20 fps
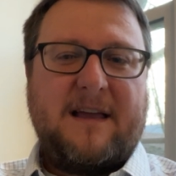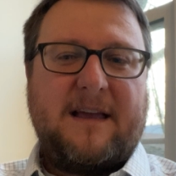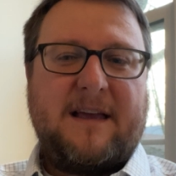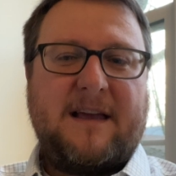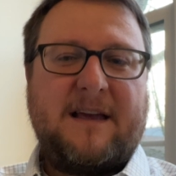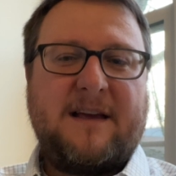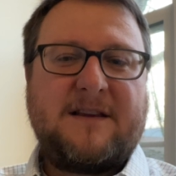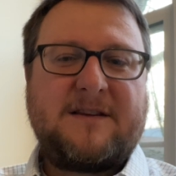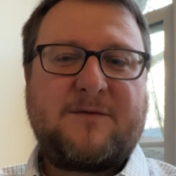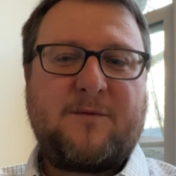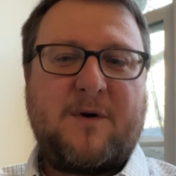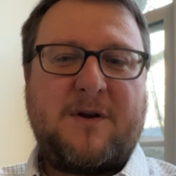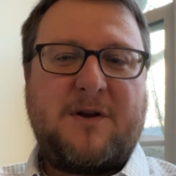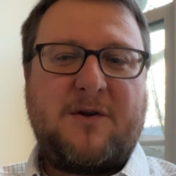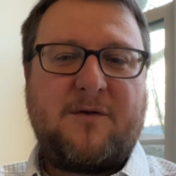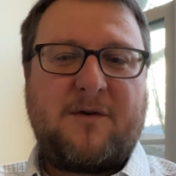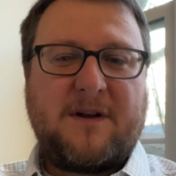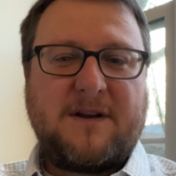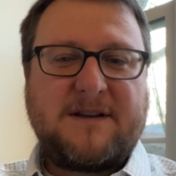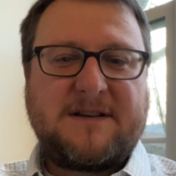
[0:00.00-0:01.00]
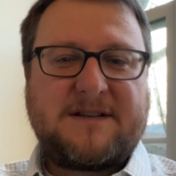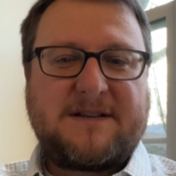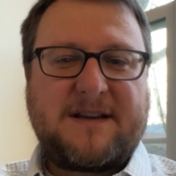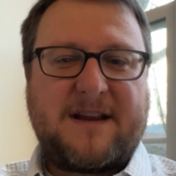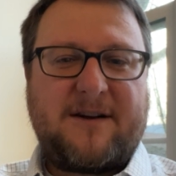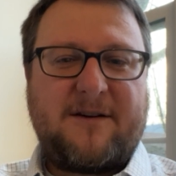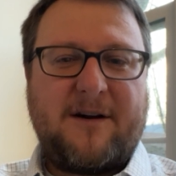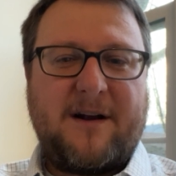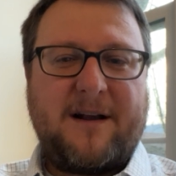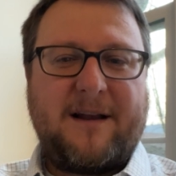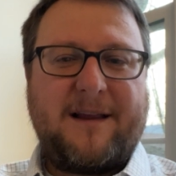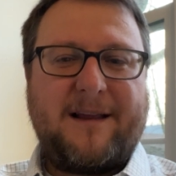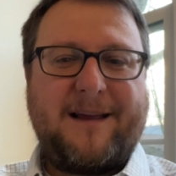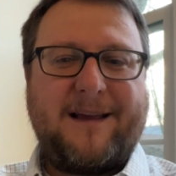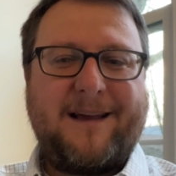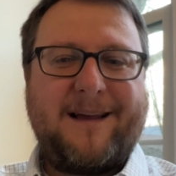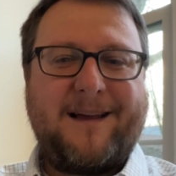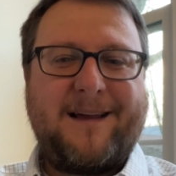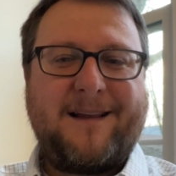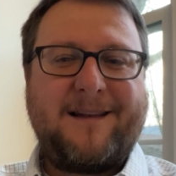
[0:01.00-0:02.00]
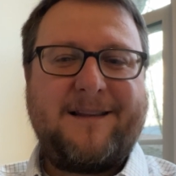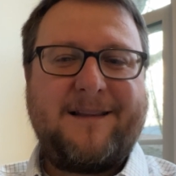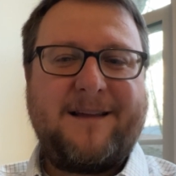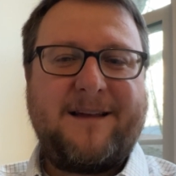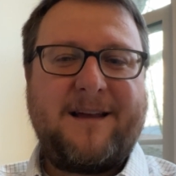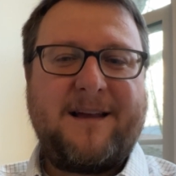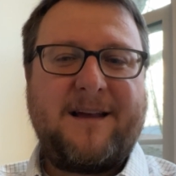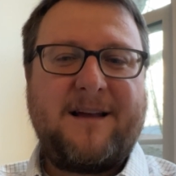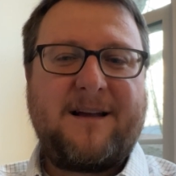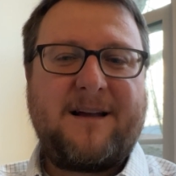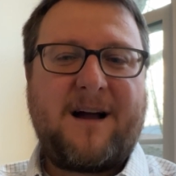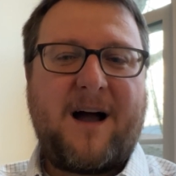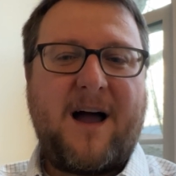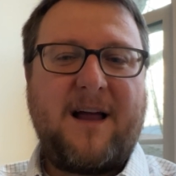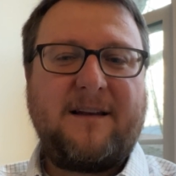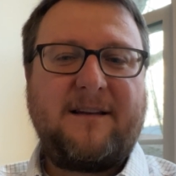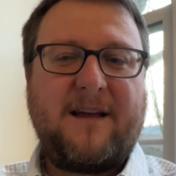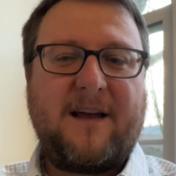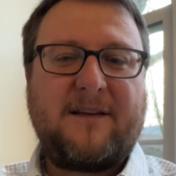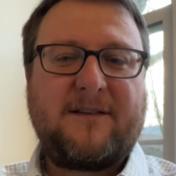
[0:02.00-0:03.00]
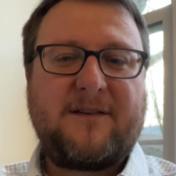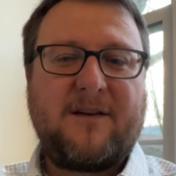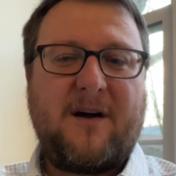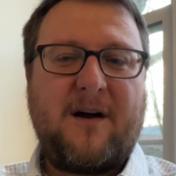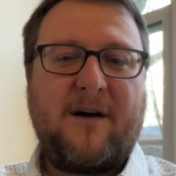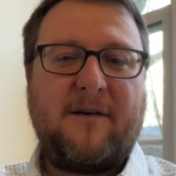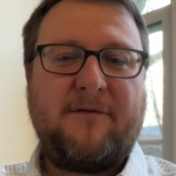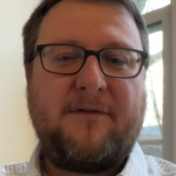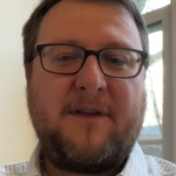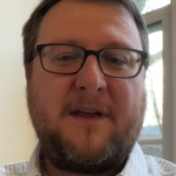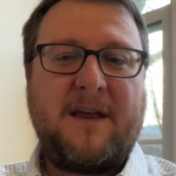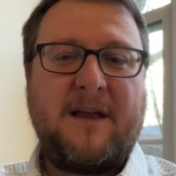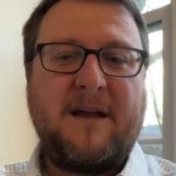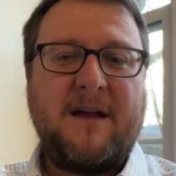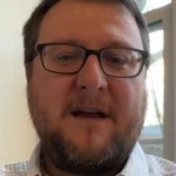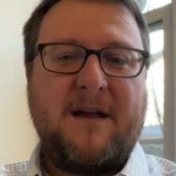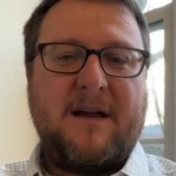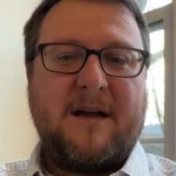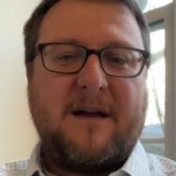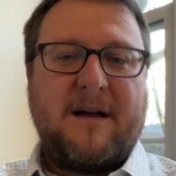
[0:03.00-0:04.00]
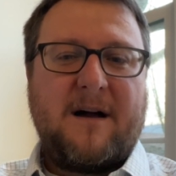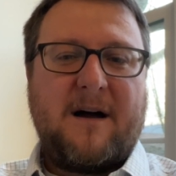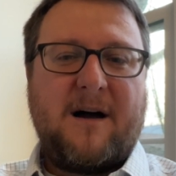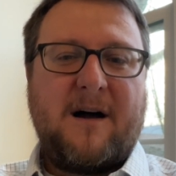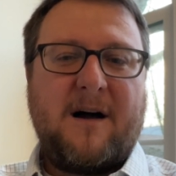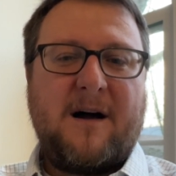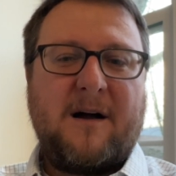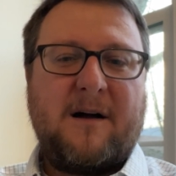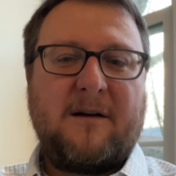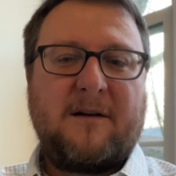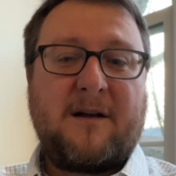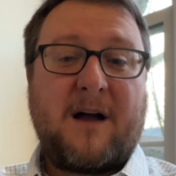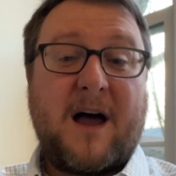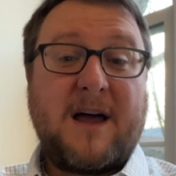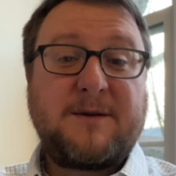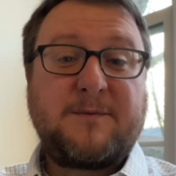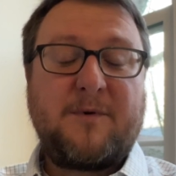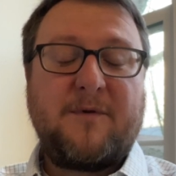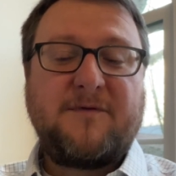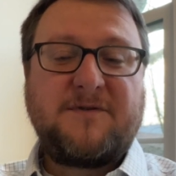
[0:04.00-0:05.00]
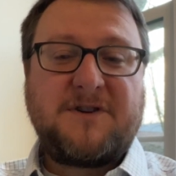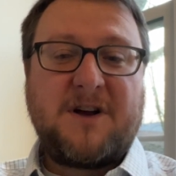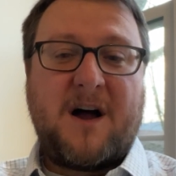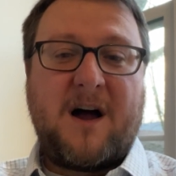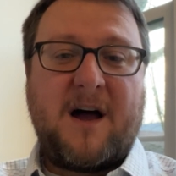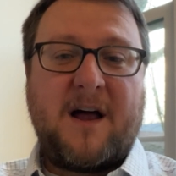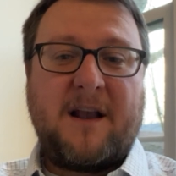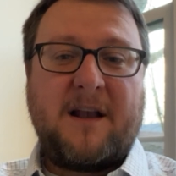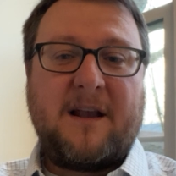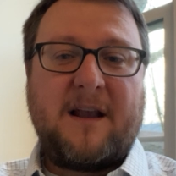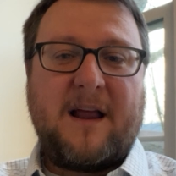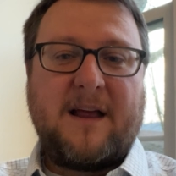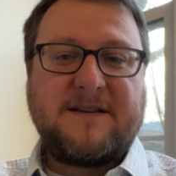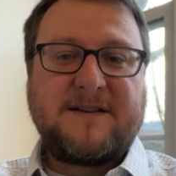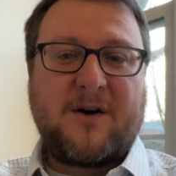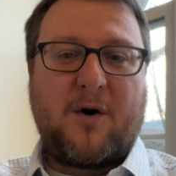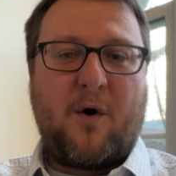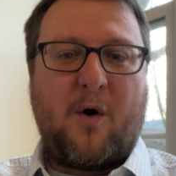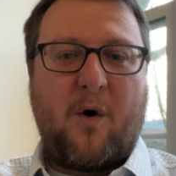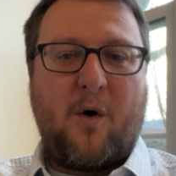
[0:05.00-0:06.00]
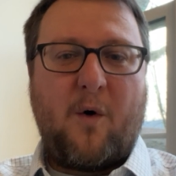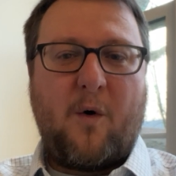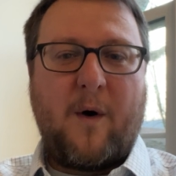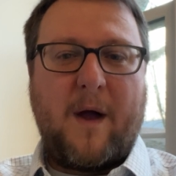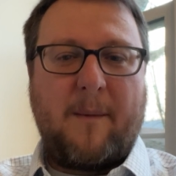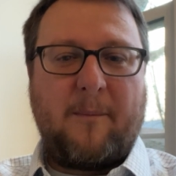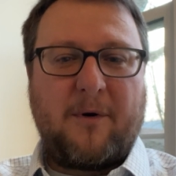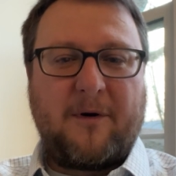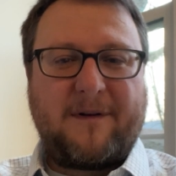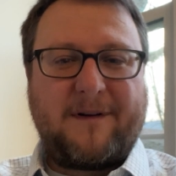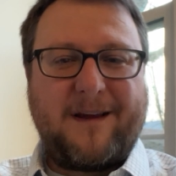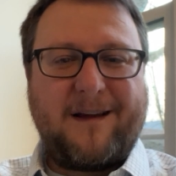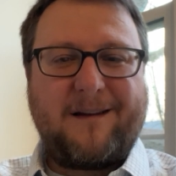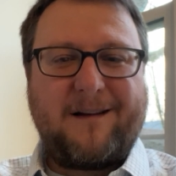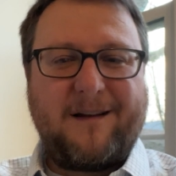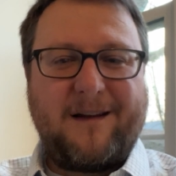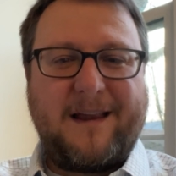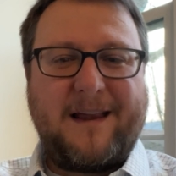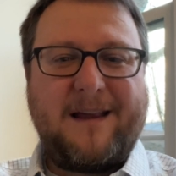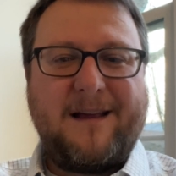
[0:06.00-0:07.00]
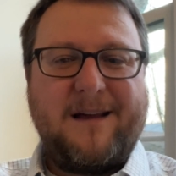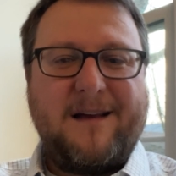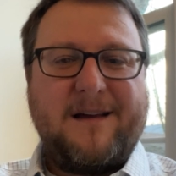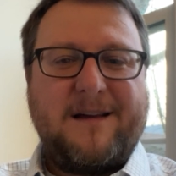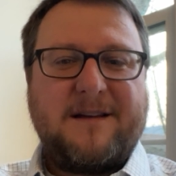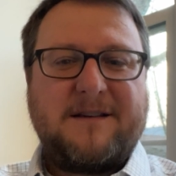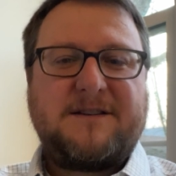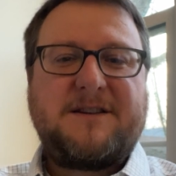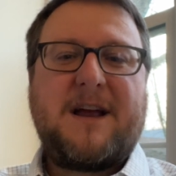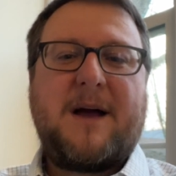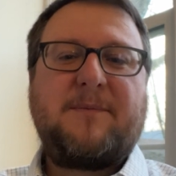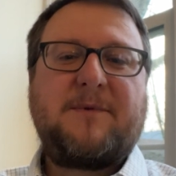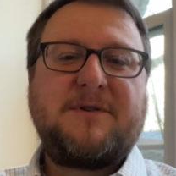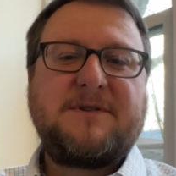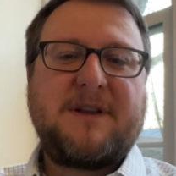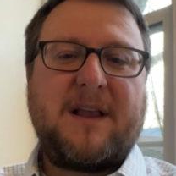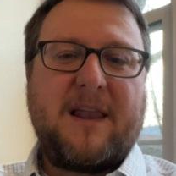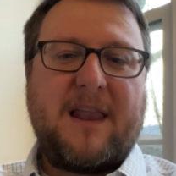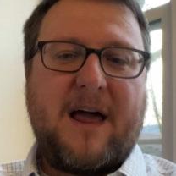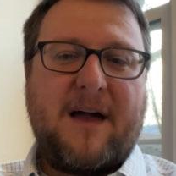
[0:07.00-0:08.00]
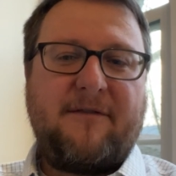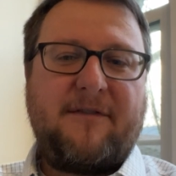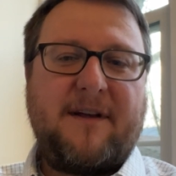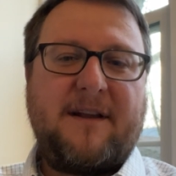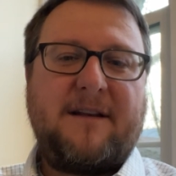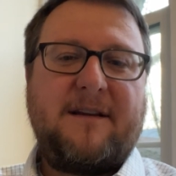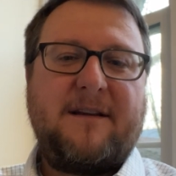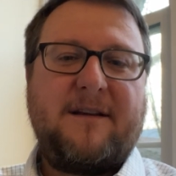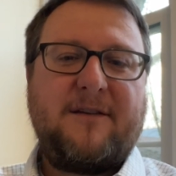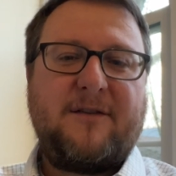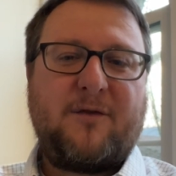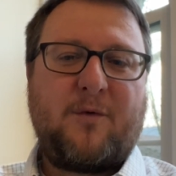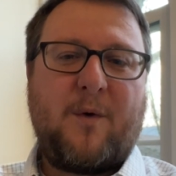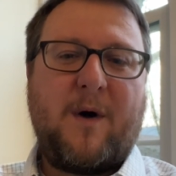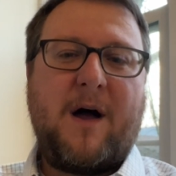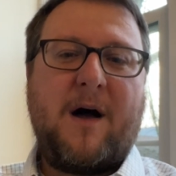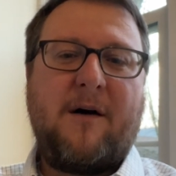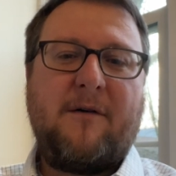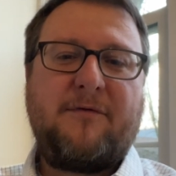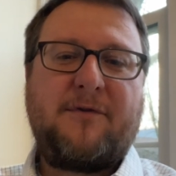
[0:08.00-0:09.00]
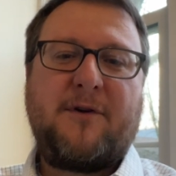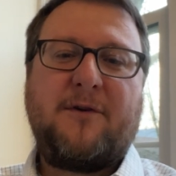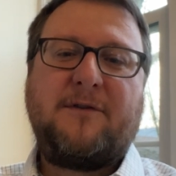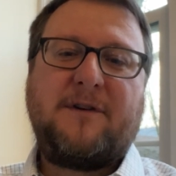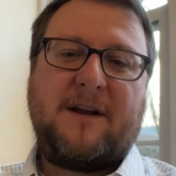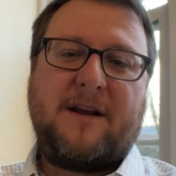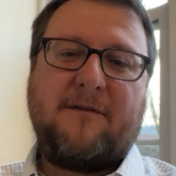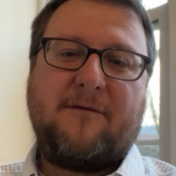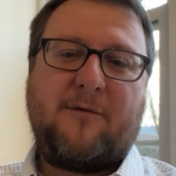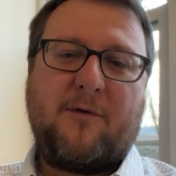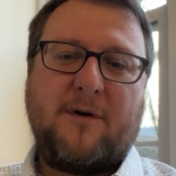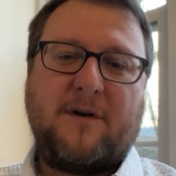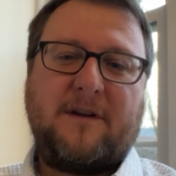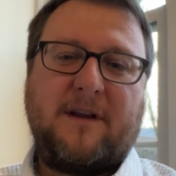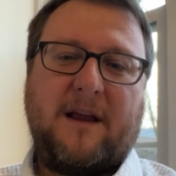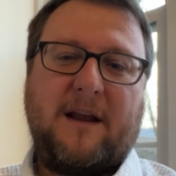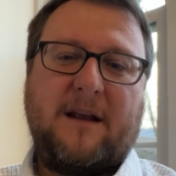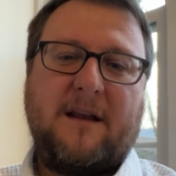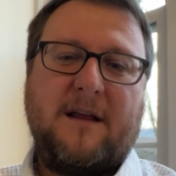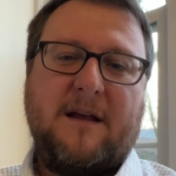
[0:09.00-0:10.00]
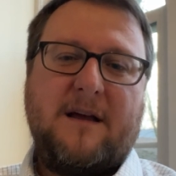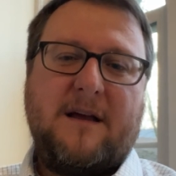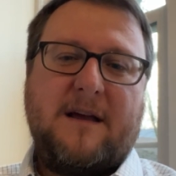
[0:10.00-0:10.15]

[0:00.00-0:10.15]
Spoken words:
is when you consider it in the context of the Gospel of John as a whole, and particularly chapters 11, 12, 13, and 14.